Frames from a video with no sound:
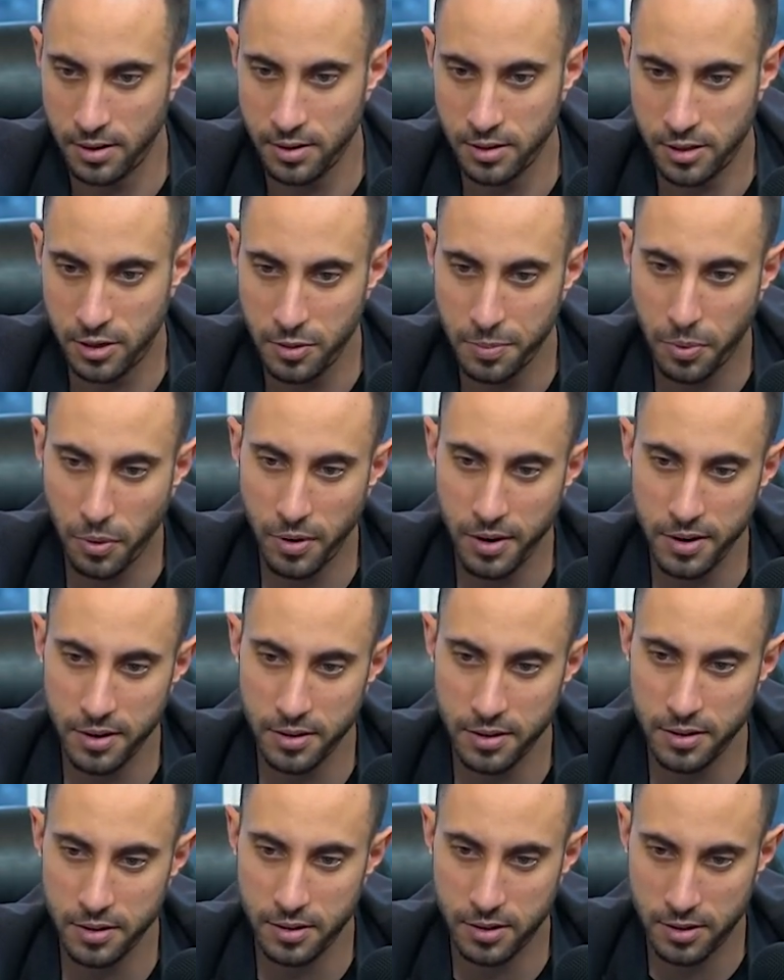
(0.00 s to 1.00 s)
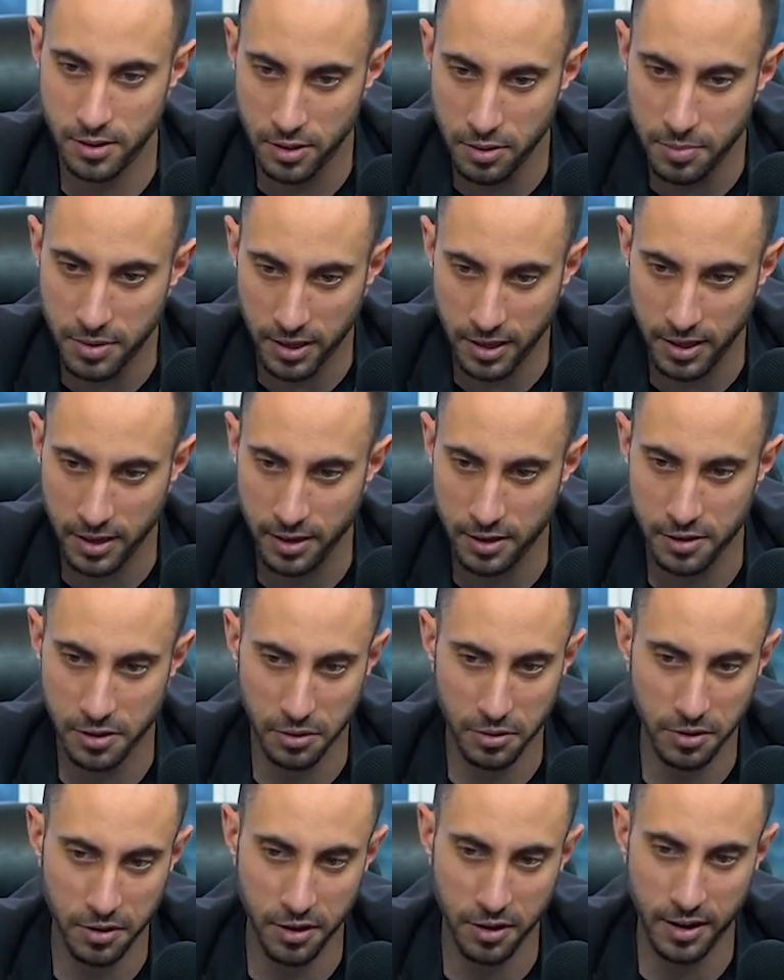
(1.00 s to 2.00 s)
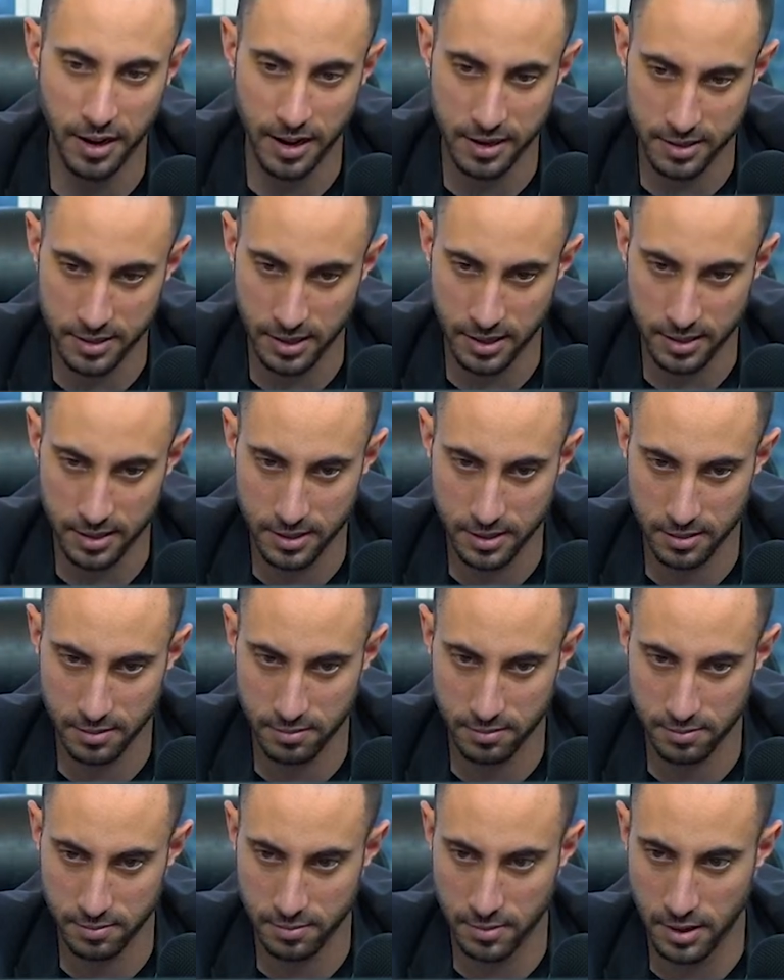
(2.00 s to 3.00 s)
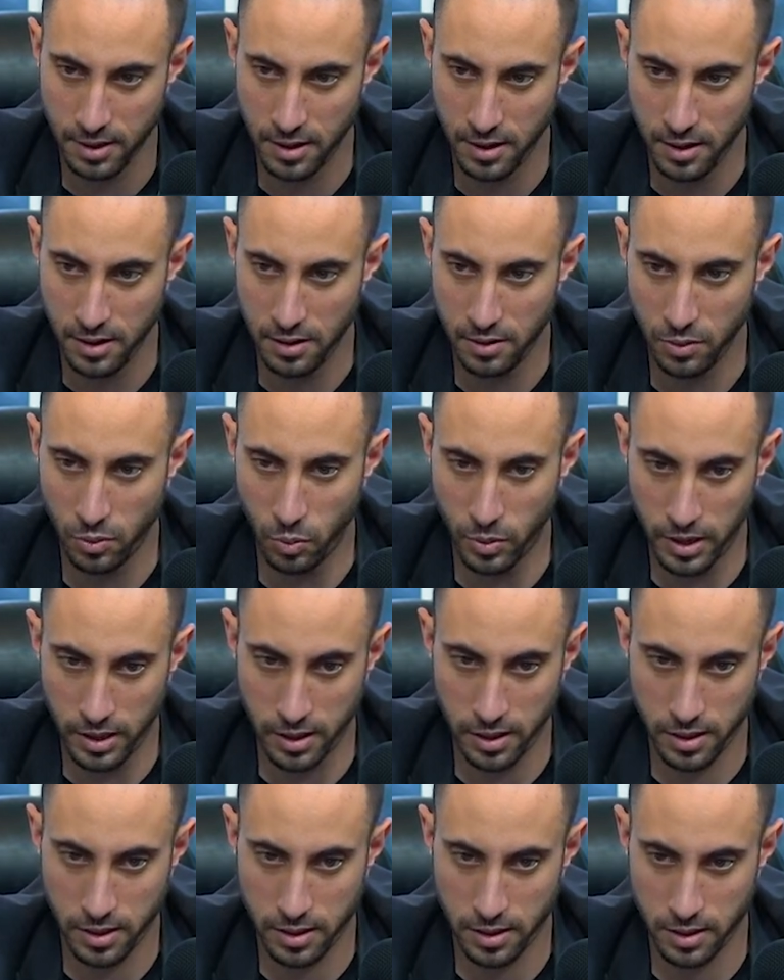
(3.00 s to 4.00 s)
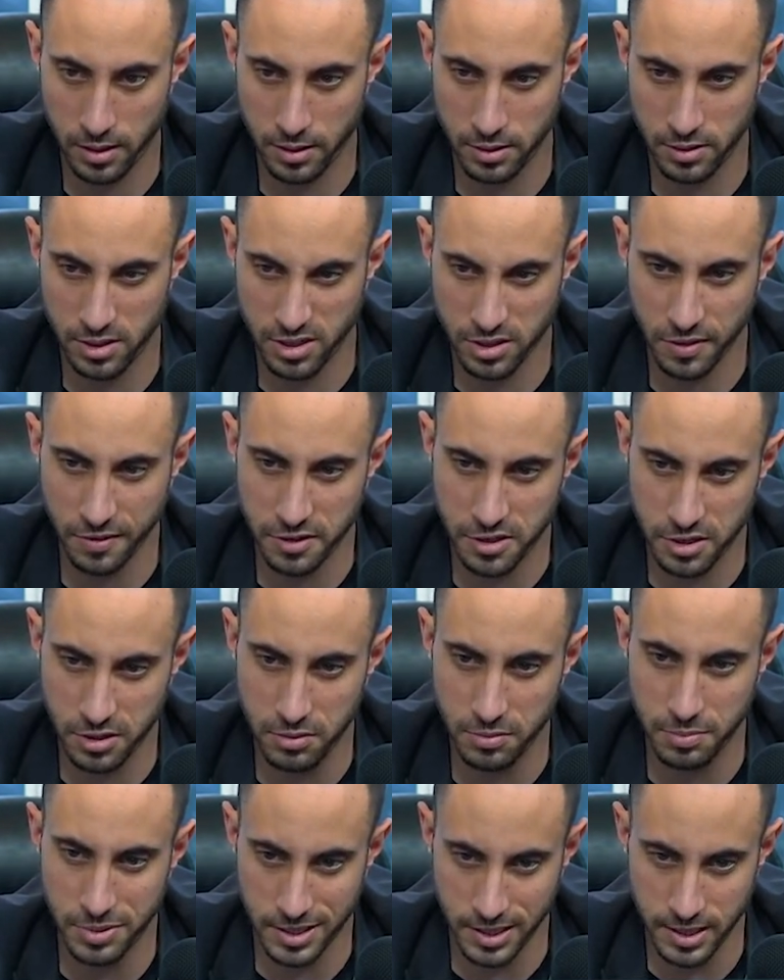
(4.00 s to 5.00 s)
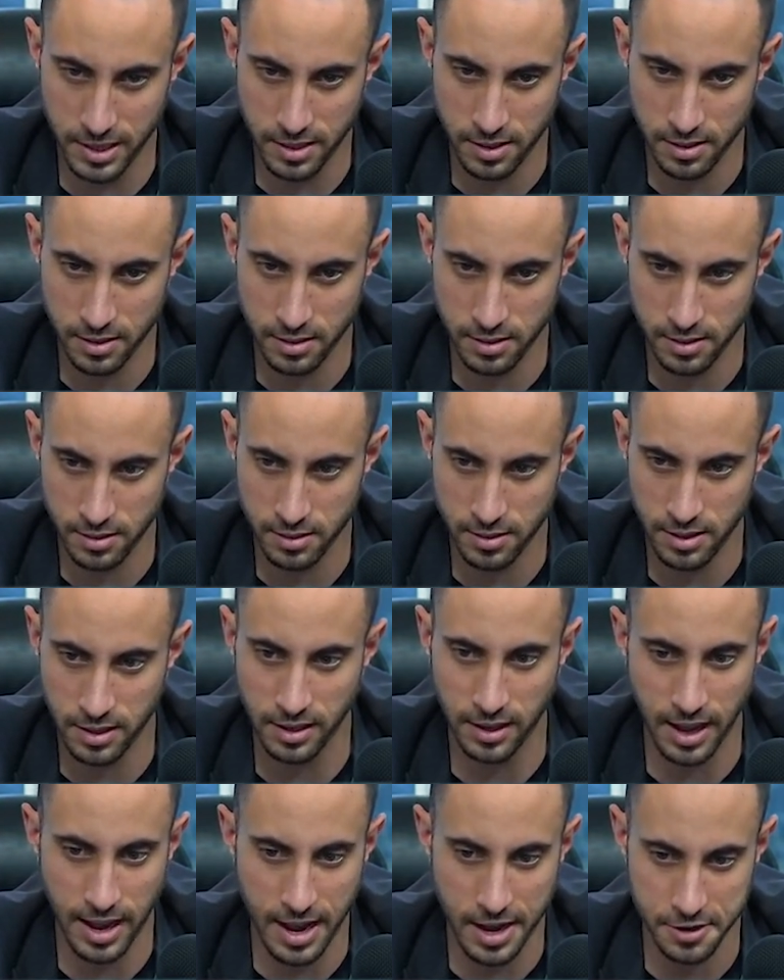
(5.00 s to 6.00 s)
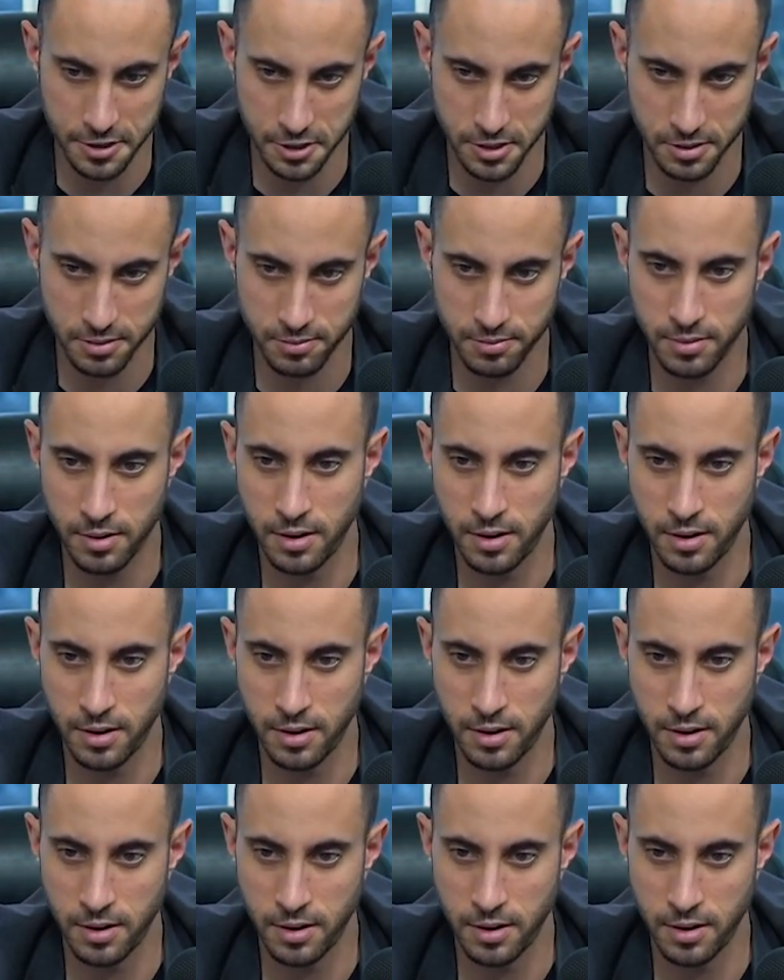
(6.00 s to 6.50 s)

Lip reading: 2.2 billion in total current assets with just over 2 billion in cash.